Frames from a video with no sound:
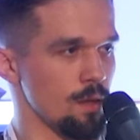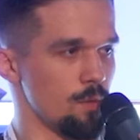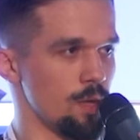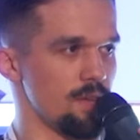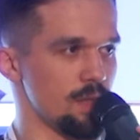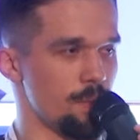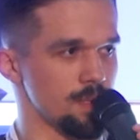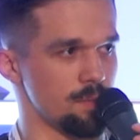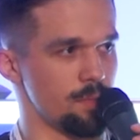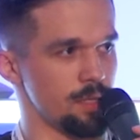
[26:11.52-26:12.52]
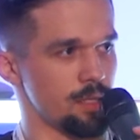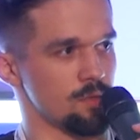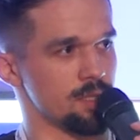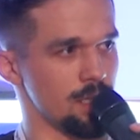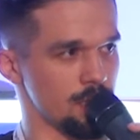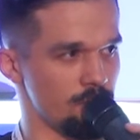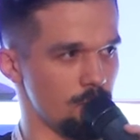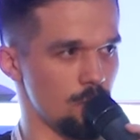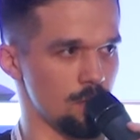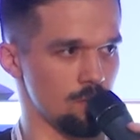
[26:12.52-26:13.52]
We have the possibility to select if
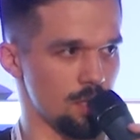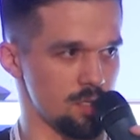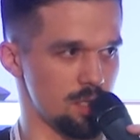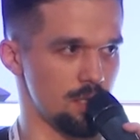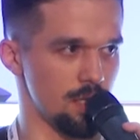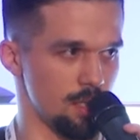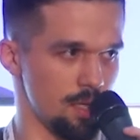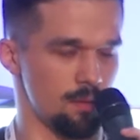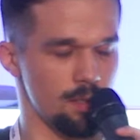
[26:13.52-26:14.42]
you want to cache the data.